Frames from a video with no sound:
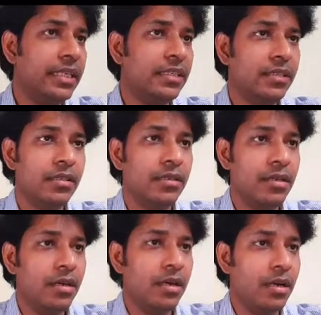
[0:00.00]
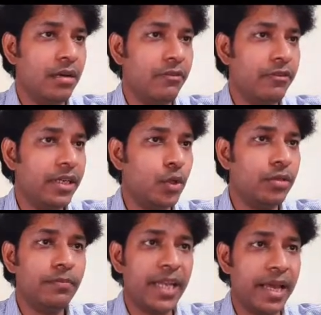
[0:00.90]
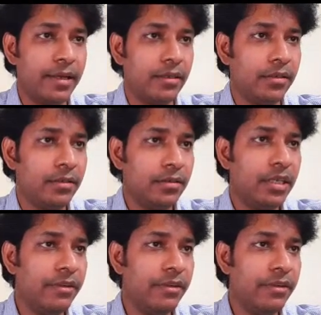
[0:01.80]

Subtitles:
a very good plan. Even though